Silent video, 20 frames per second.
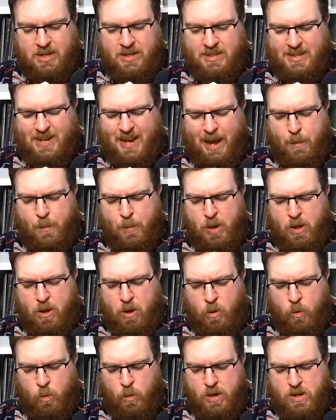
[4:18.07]
tapping
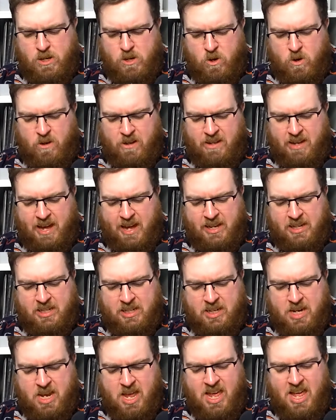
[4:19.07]
on window
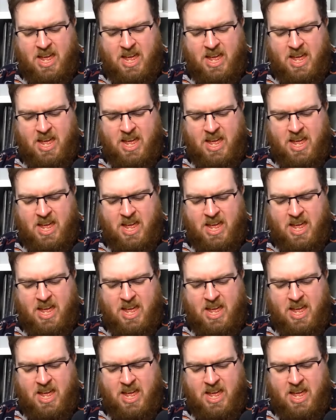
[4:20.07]
glass,